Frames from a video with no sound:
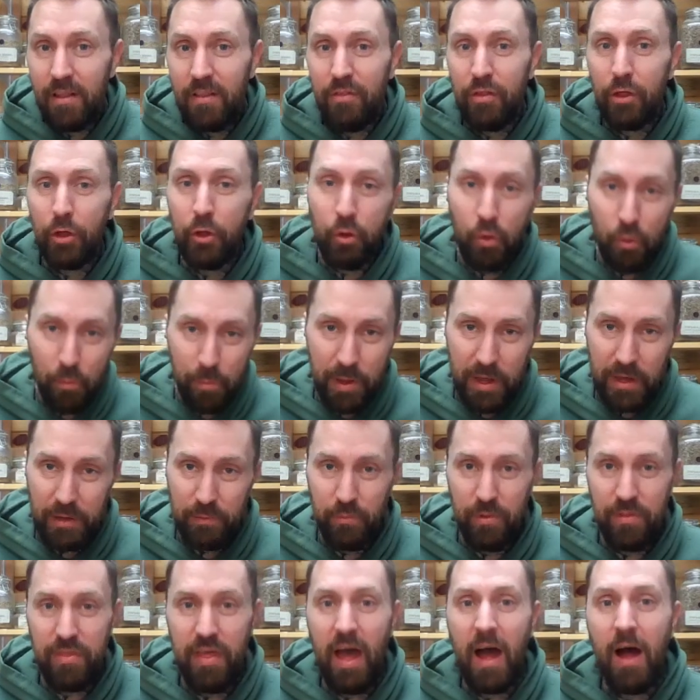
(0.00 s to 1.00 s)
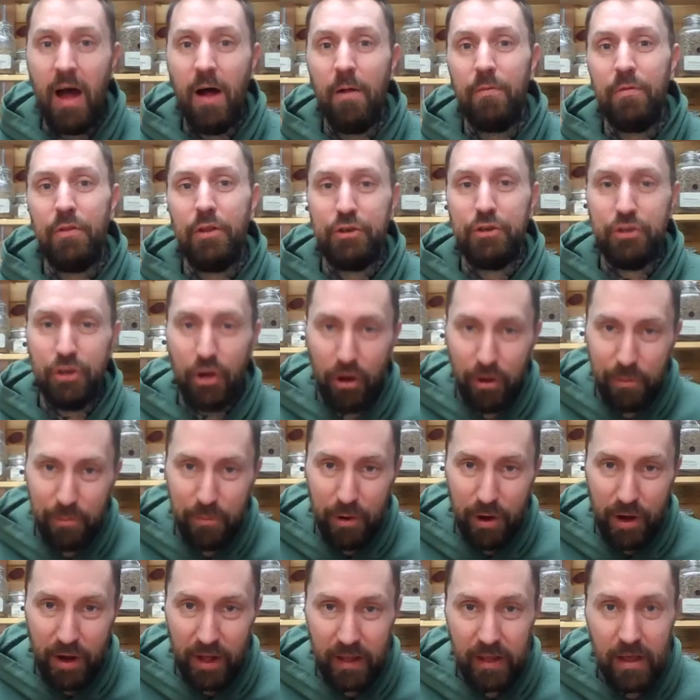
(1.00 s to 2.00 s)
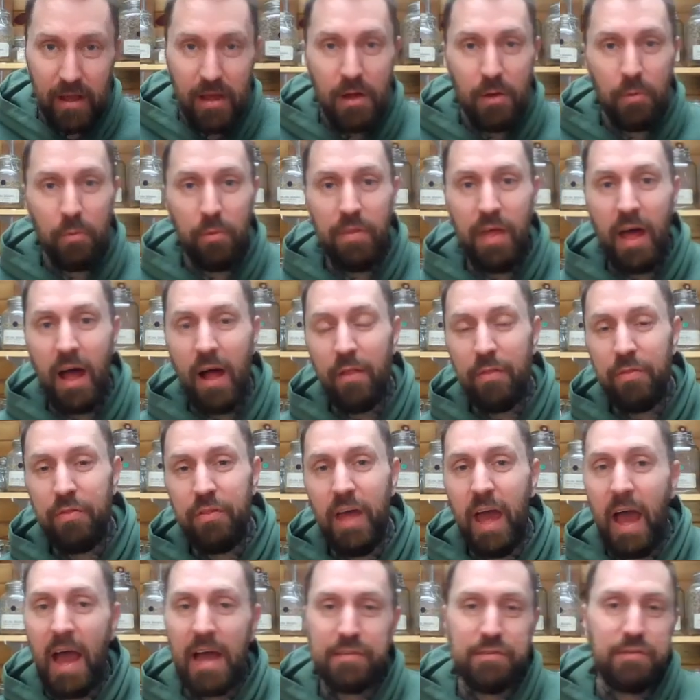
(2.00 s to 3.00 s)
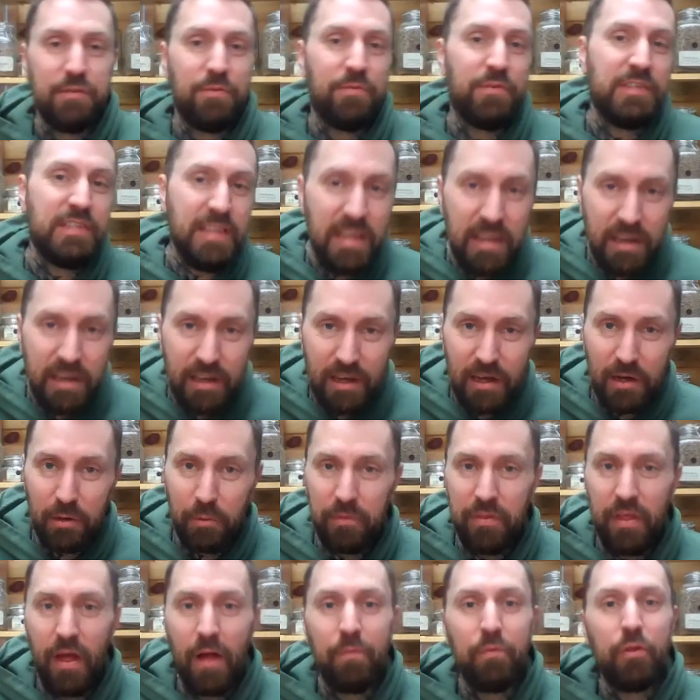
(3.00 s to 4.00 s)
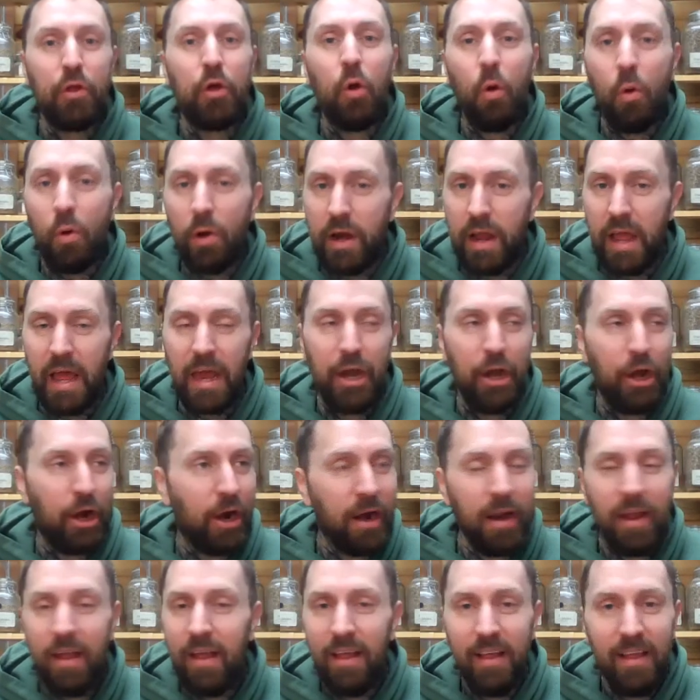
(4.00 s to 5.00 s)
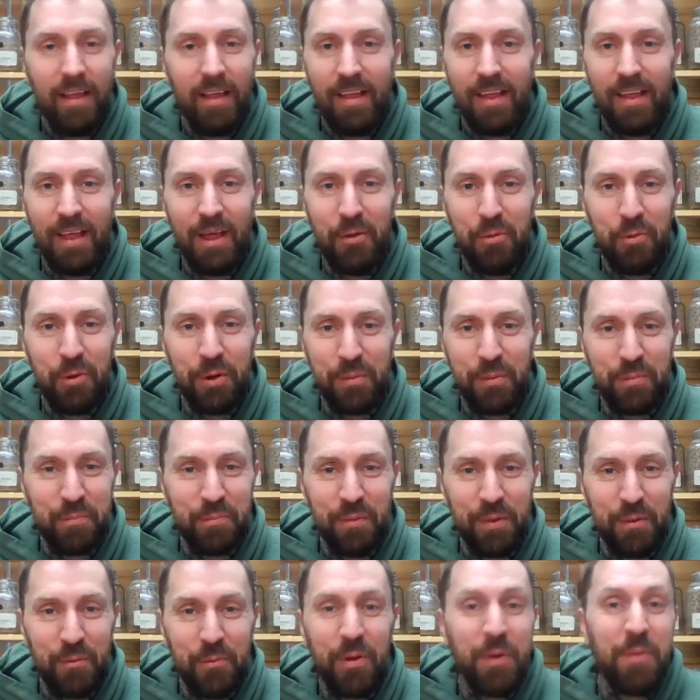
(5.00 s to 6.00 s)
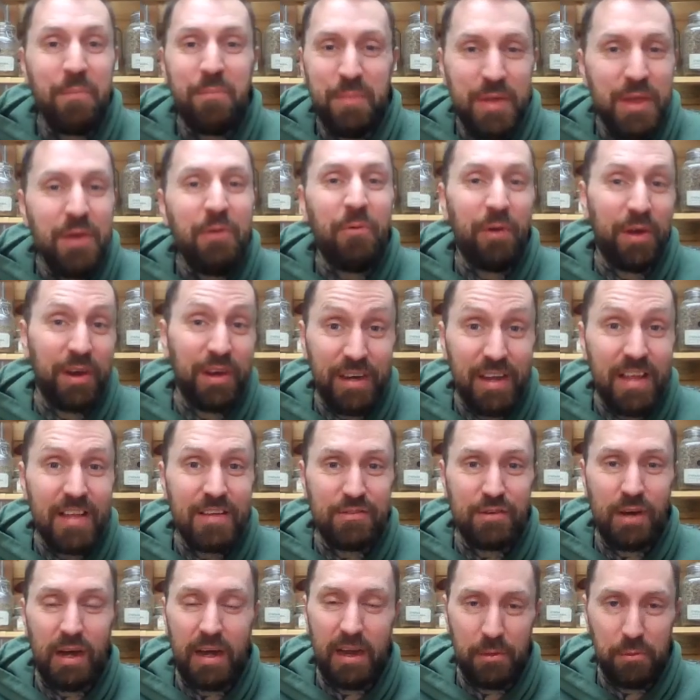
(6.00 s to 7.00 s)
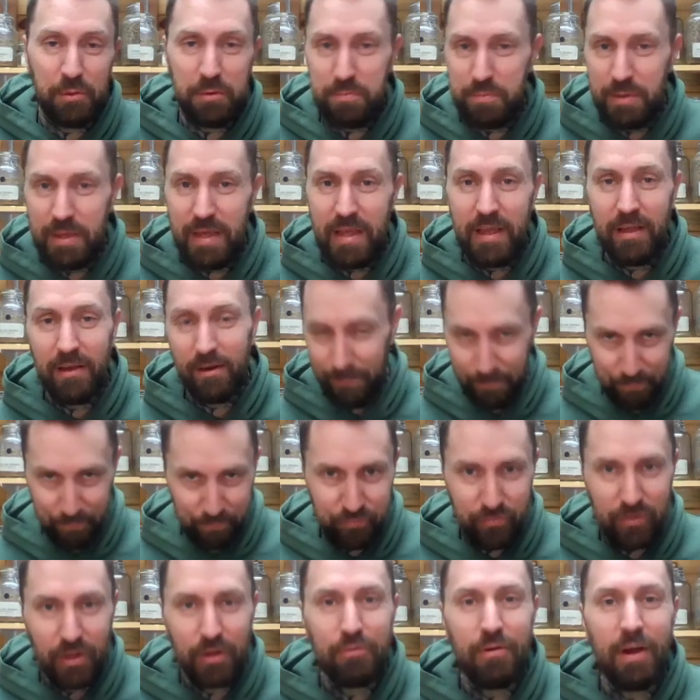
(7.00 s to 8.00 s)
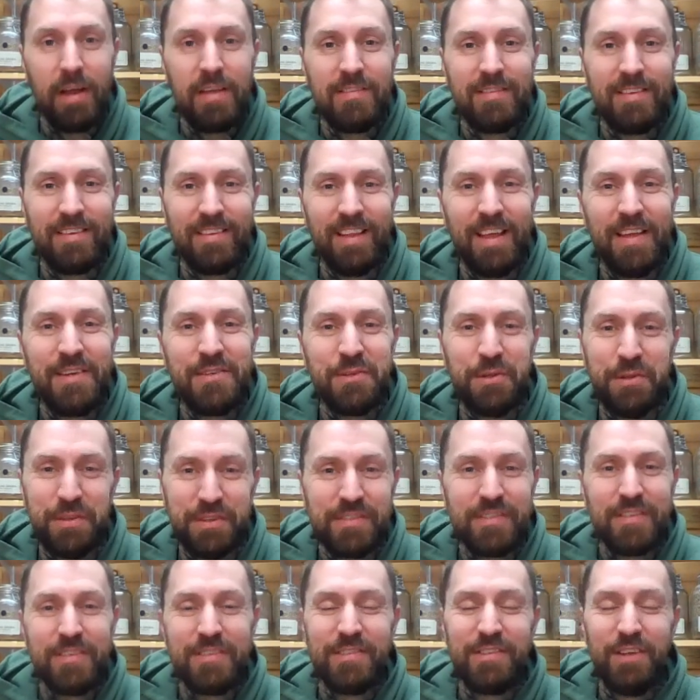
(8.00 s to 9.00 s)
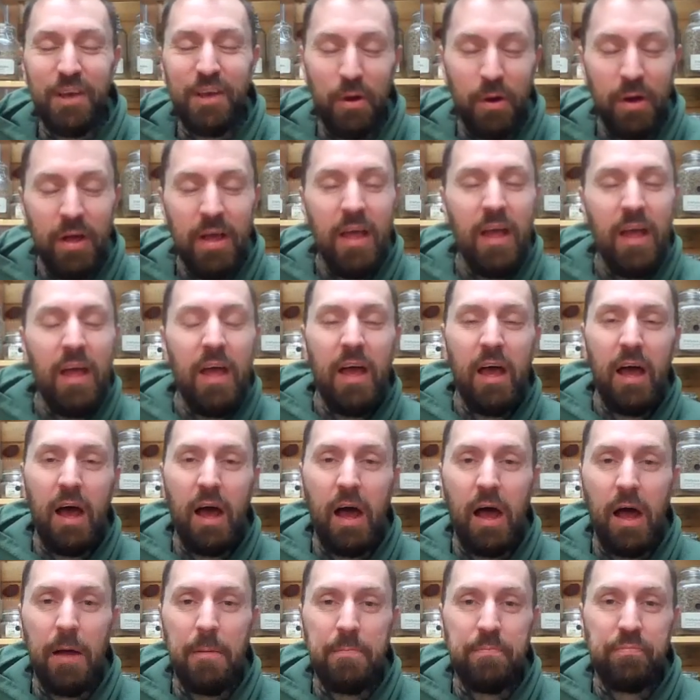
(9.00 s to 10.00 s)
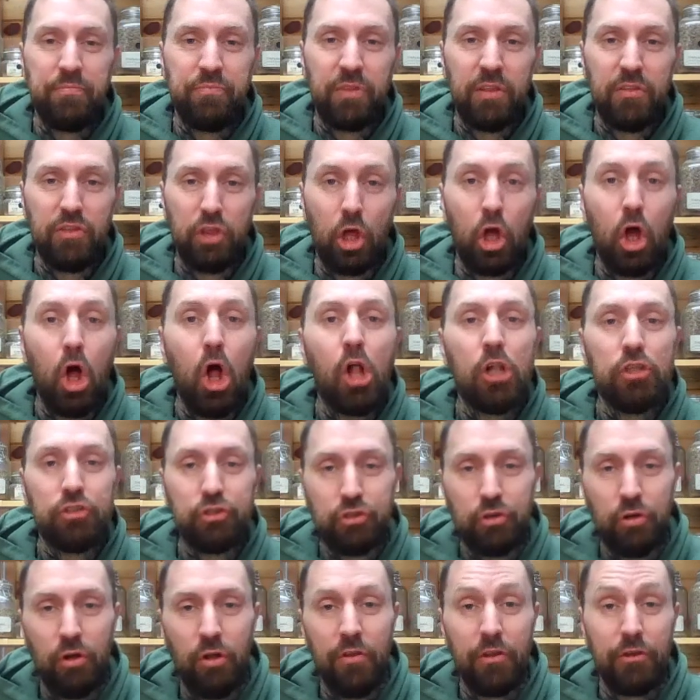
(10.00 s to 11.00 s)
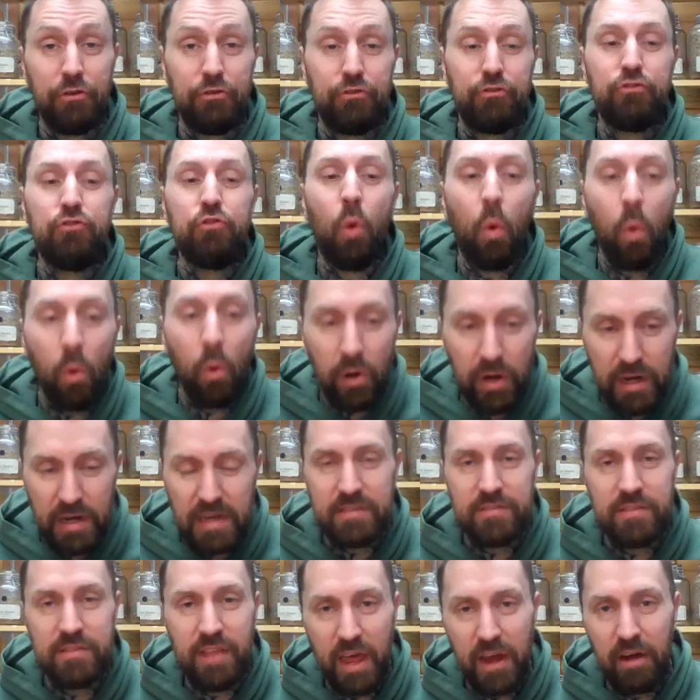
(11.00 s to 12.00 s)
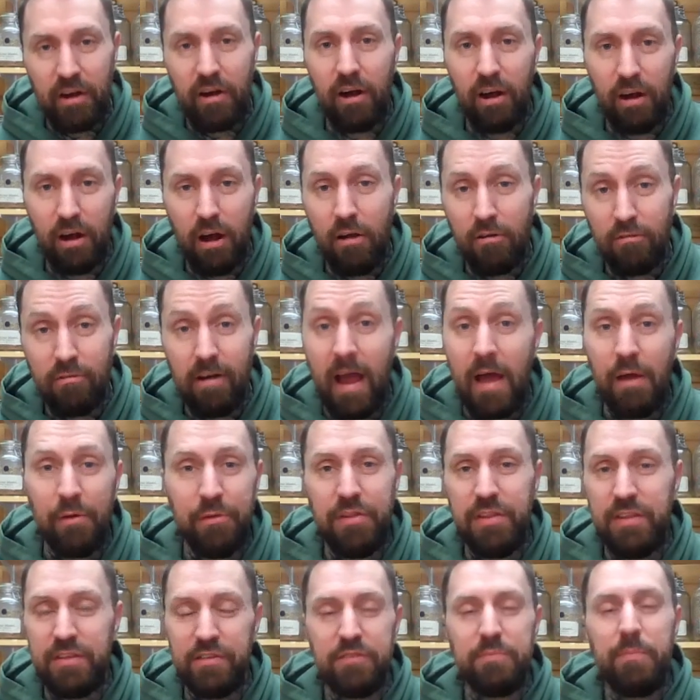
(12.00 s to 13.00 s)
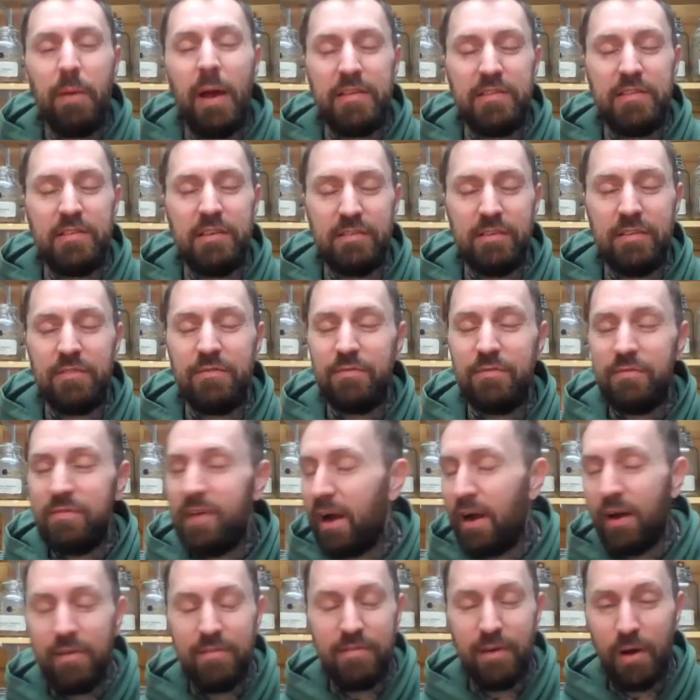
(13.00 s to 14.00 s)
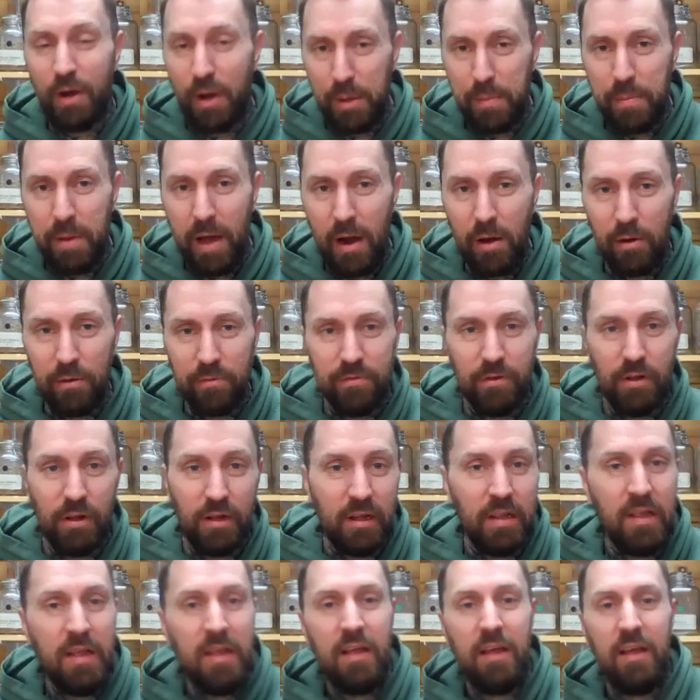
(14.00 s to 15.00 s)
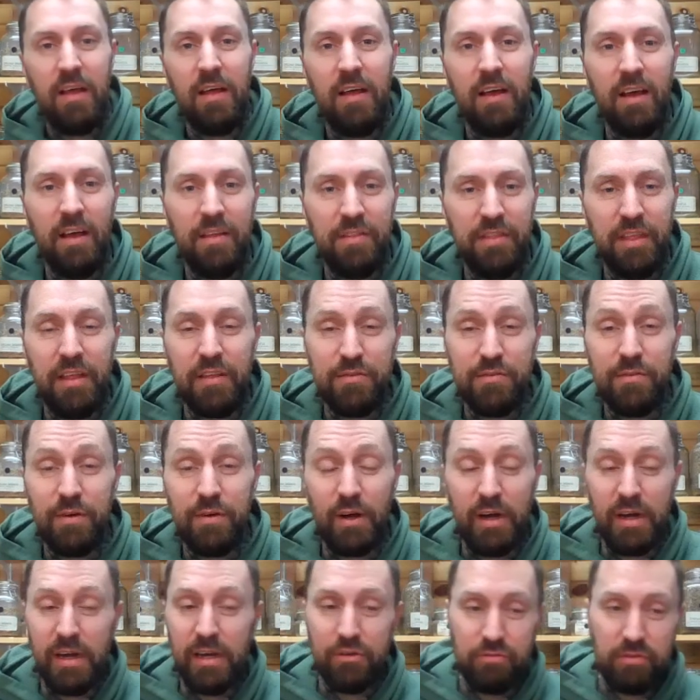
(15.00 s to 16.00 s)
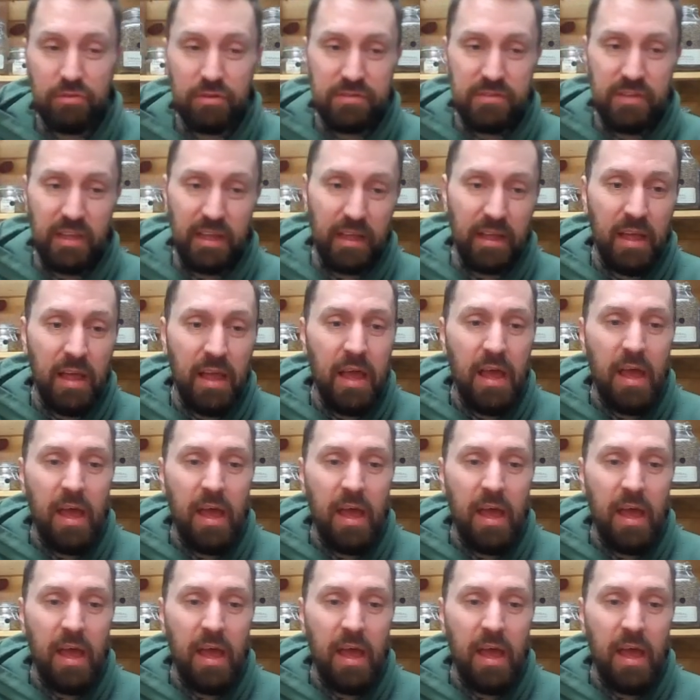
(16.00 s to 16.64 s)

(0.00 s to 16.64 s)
the cumin, without the turmeric, without the asafoetida, without the coriander, it wouldn't be what it is, right? It would be rice and lentils. So the stories that are around these spices is very, very powerful. I think it's very interesting.